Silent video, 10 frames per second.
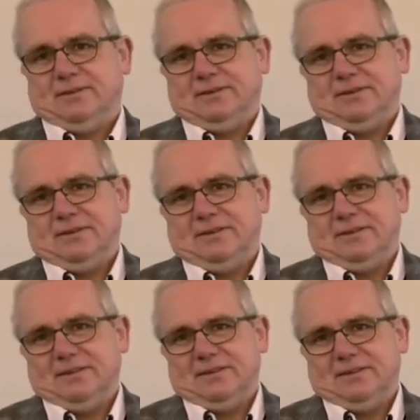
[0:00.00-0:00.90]

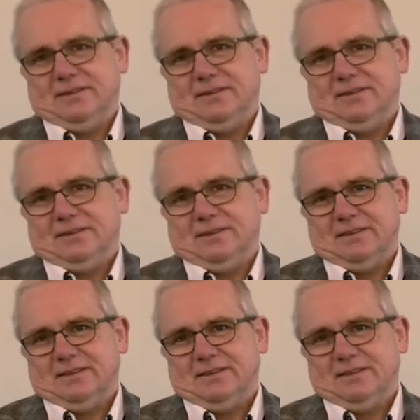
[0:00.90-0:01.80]

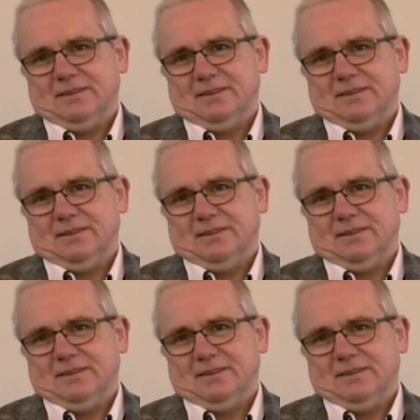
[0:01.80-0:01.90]
Nothing is said.